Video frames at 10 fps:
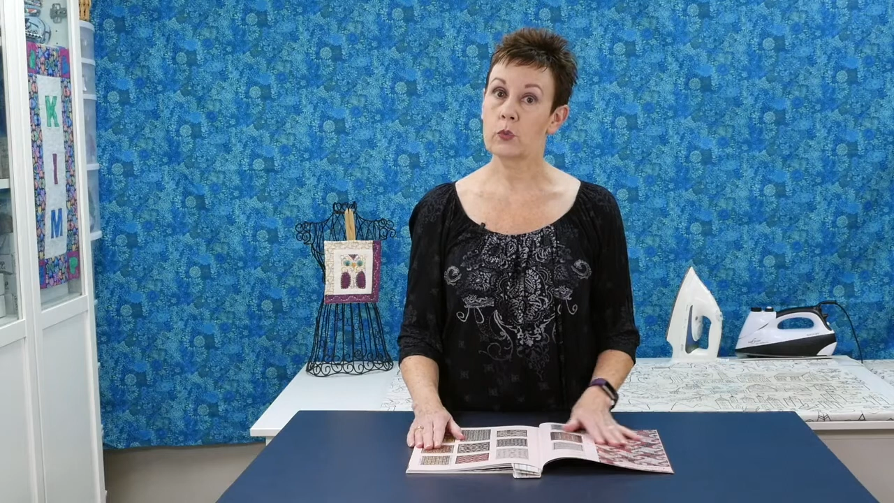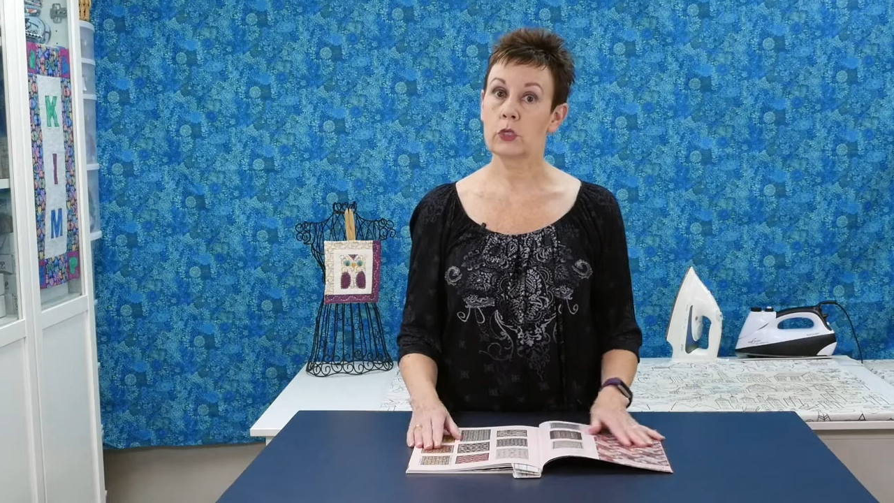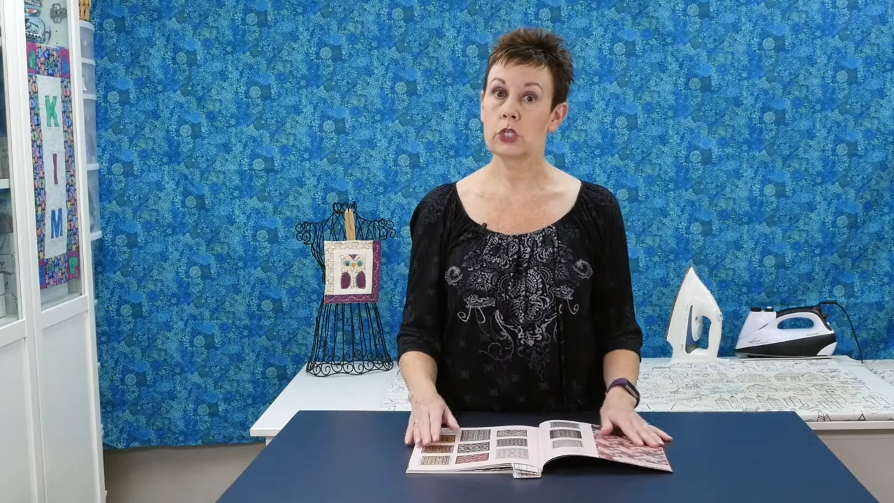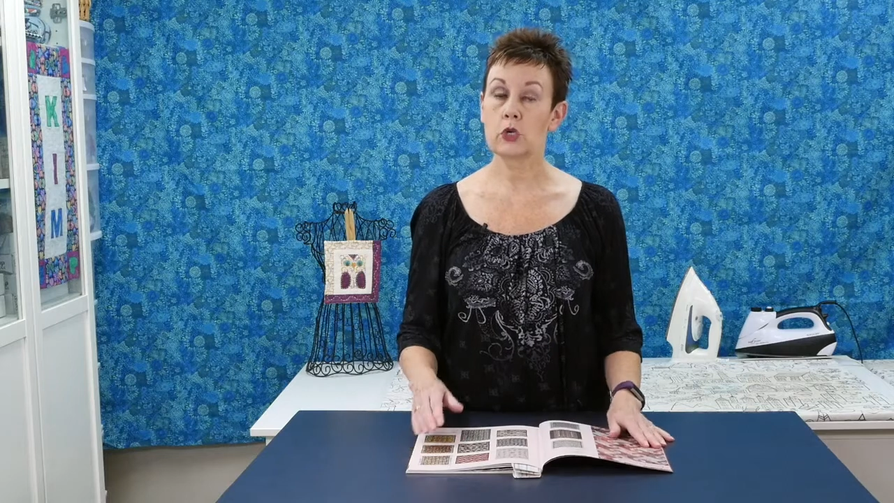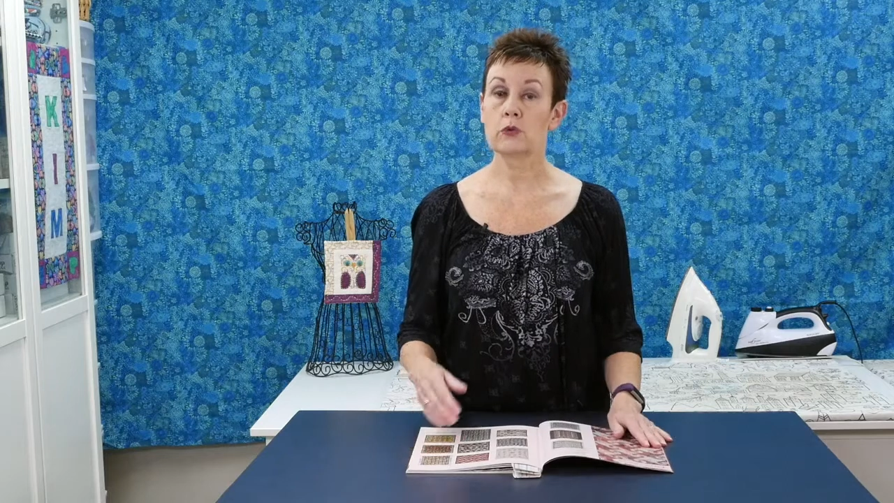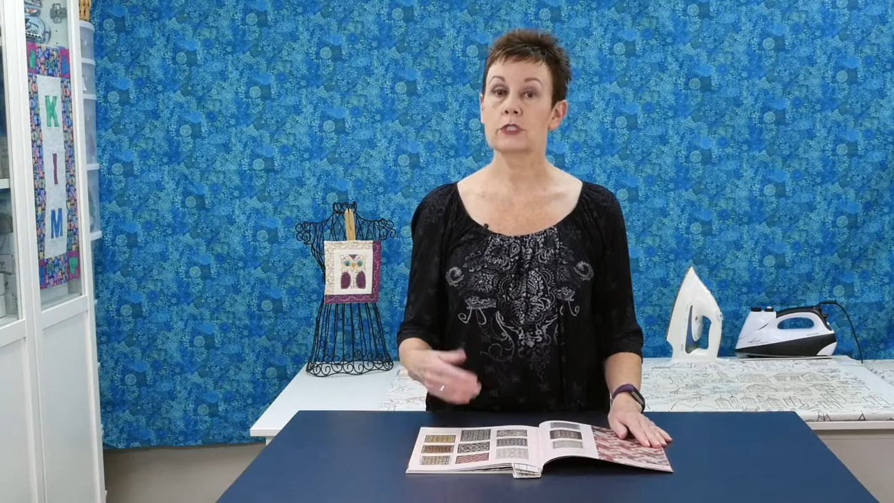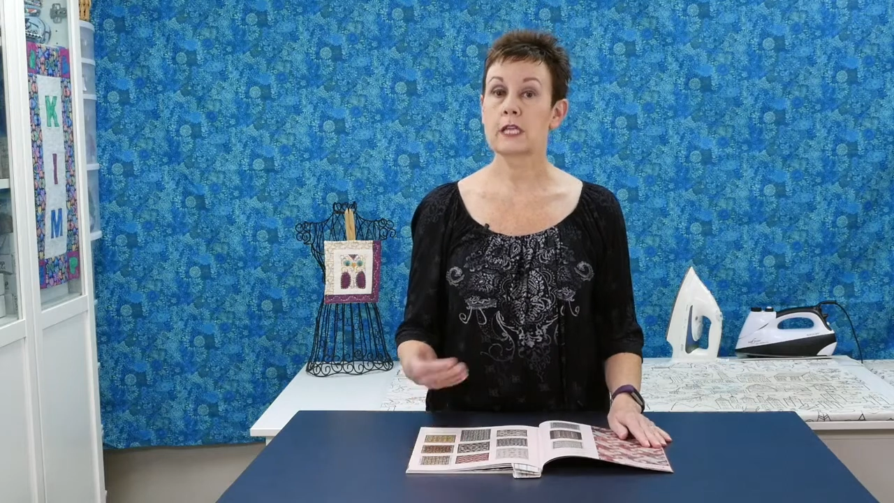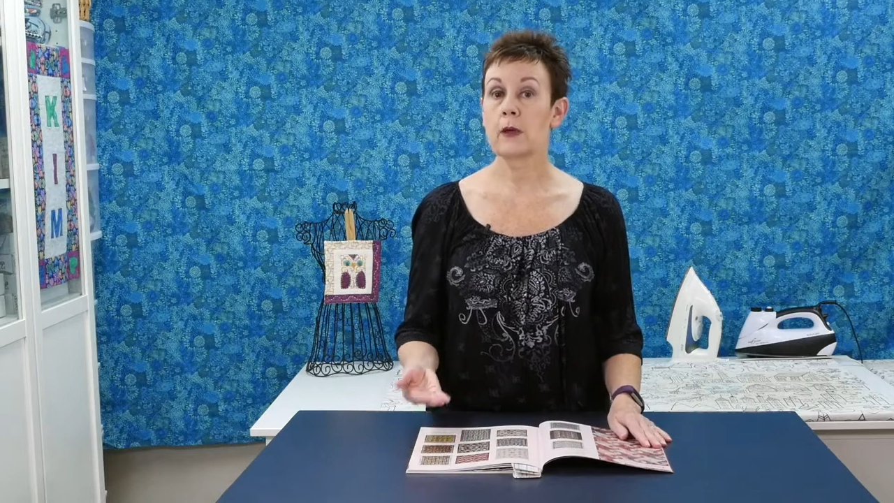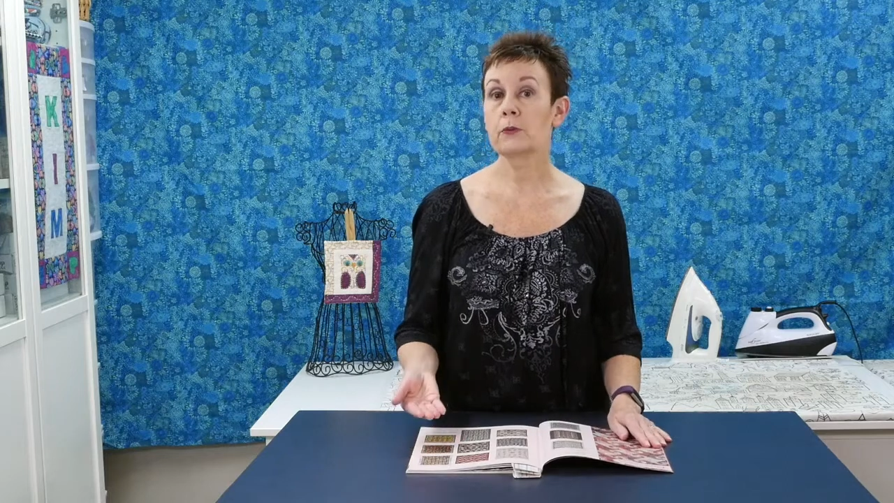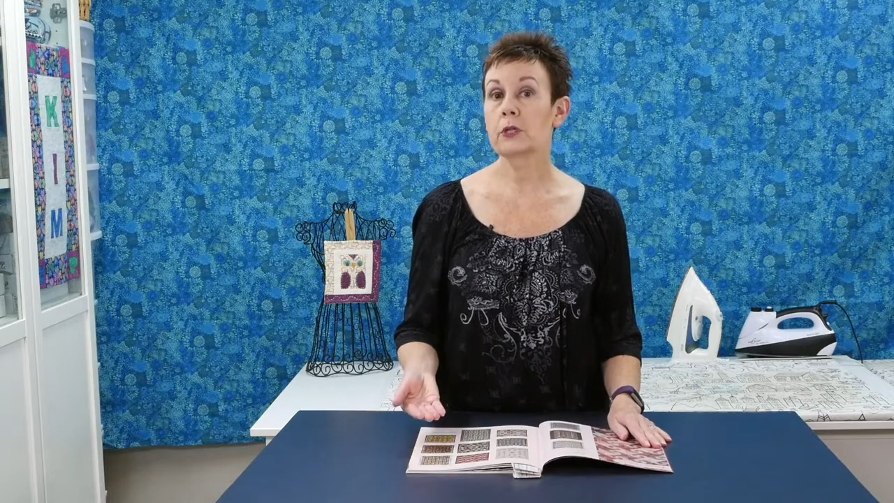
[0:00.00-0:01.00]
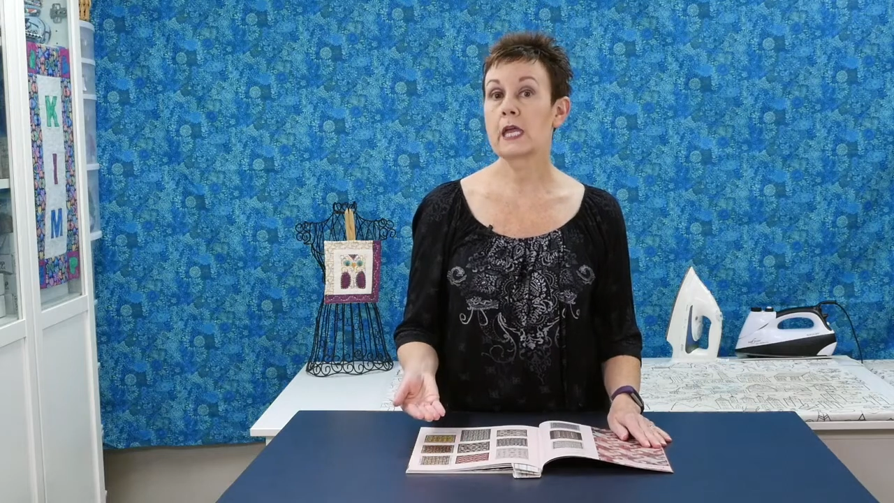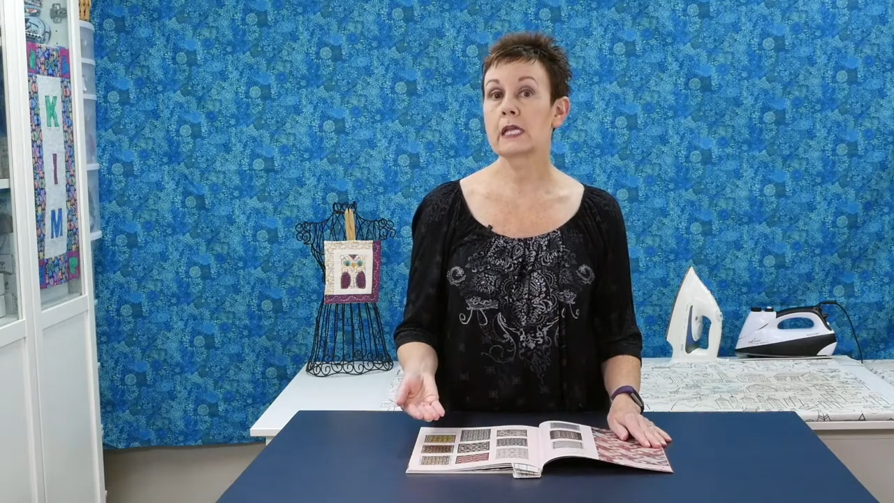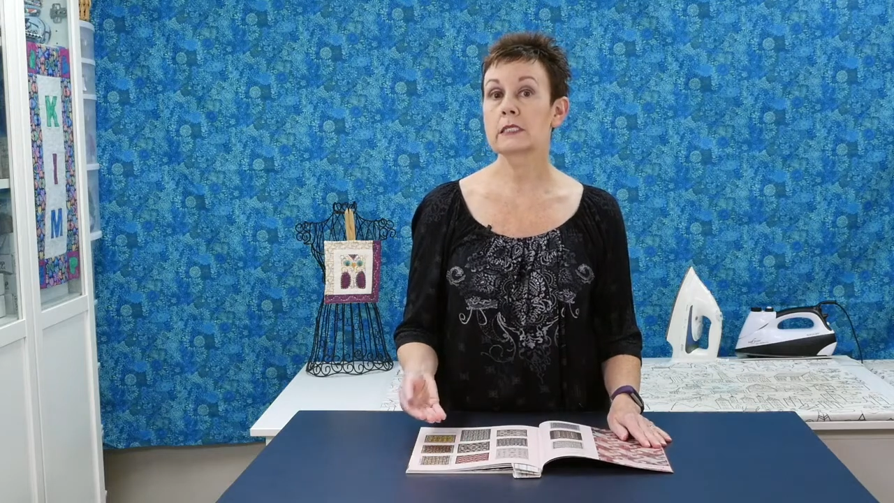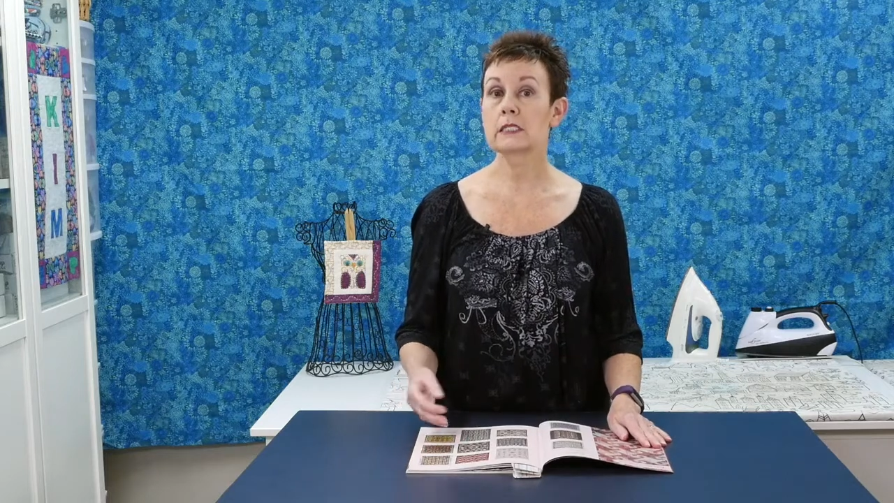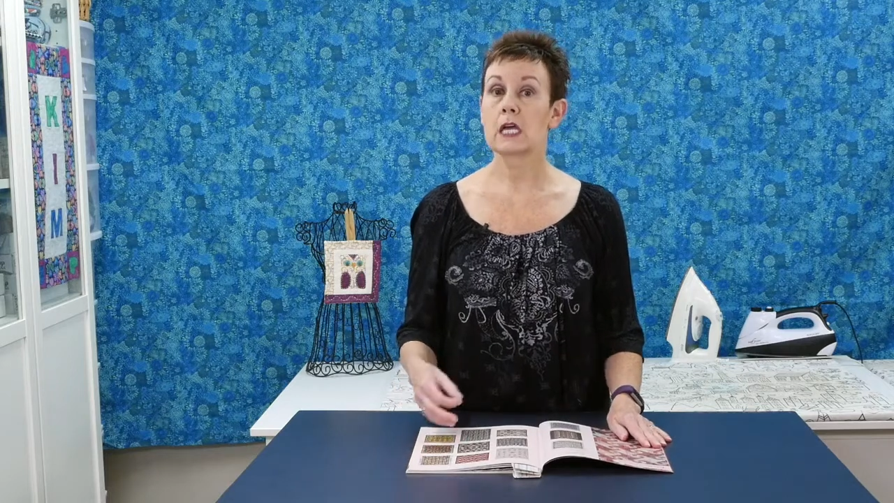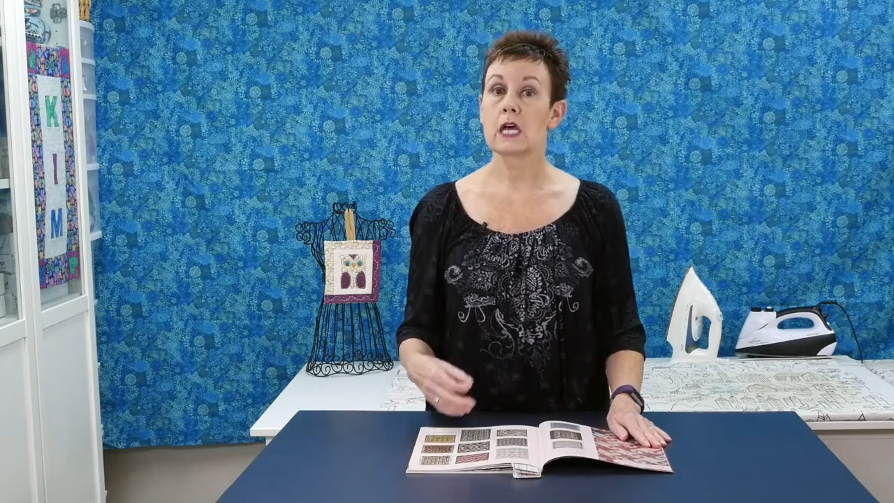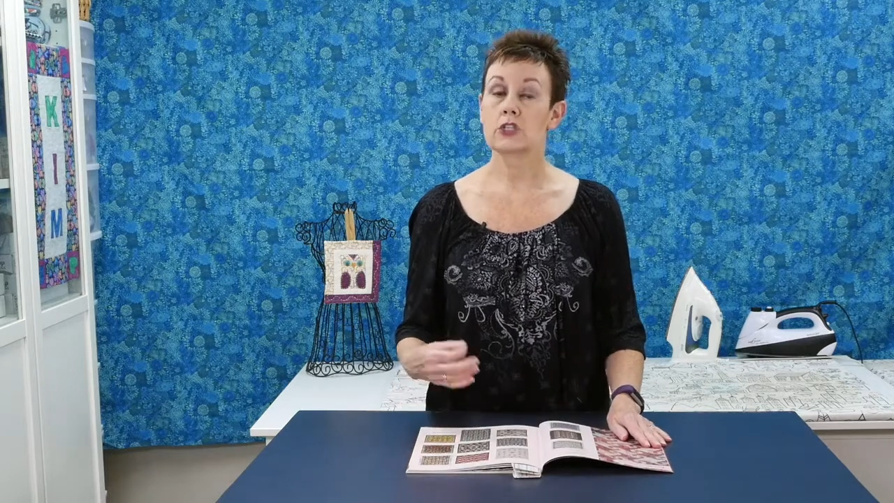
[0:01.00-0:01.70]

will use templates,